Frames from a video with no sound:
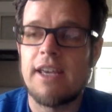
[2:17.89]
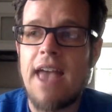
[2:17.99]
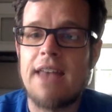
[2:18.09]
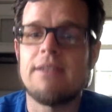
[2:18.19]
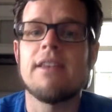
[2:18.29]

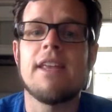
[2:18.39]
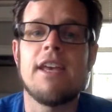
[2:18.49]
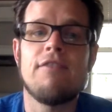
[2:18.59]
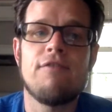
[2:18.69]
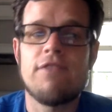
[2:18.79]
Again,
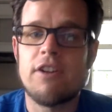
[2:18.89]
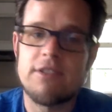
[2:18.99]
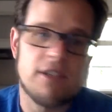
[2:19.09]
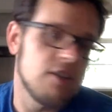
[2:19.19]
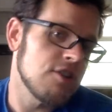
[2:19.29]
if
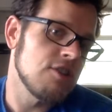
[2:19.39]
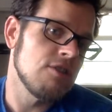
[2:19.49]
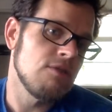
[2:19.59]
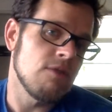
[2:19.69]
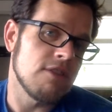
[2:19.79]
there's an
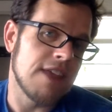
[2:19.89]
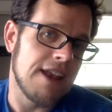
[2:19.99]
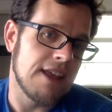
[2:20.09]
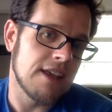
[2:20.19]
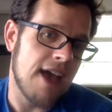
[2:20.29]
issue with
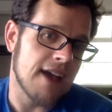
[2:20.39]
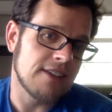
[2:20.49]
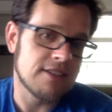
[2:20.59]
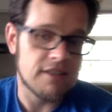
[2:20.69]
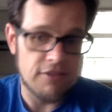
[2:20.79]
getting
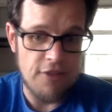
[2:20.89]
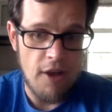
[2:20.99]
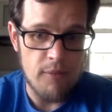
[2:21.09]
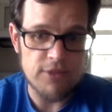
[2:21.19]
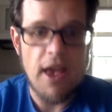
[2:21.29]
access to the
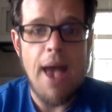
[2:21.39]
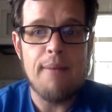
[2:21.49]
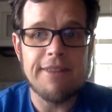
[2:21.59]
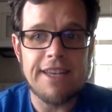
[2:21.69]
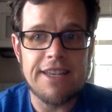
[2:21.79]
films,
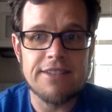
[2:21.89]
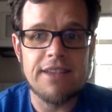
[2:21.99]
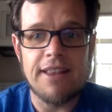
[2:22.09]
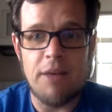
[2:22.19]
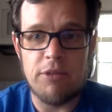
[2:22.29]

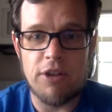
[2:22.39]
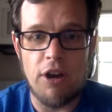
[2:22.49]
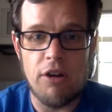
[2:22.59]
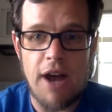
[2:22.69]
please let me know.